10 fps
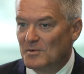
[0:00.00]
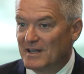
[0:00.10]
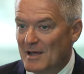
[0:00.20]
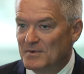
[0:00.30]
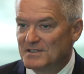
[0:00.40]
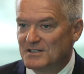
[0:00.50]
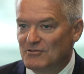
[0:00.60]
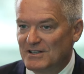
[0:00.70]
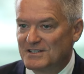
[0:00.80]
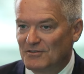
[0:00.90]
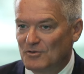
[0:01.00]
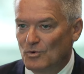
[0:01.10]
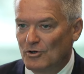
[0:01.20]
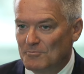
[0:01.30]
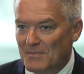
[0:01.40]
what happens in the rest of the
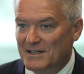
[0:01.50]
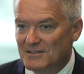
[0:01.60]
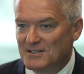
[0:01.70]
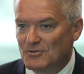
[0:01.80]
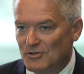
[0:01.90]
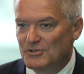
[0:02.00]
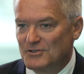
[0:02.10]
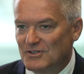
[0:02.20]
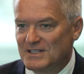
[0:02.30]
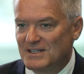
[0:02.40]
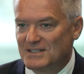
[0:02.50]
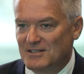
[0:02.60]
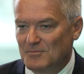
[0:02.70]
world matters to your success.